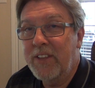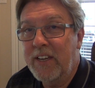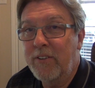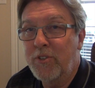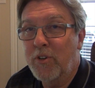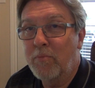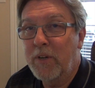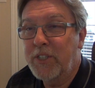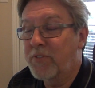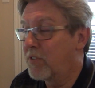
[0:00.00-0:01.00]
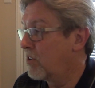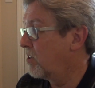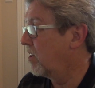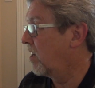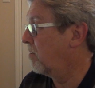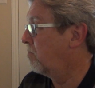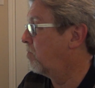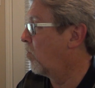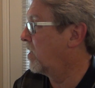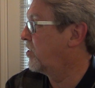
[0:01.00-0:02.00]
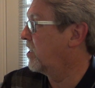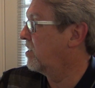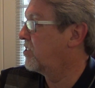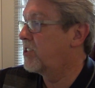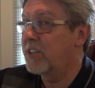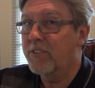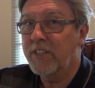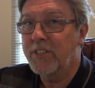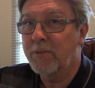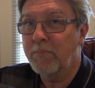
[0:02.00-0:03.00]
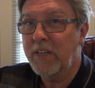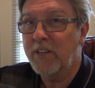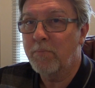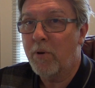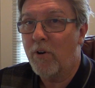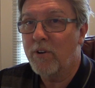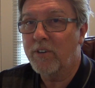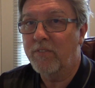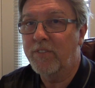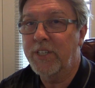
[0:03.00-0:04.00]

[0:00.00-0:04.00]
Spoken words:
Thank you so much for watching this series and being a part of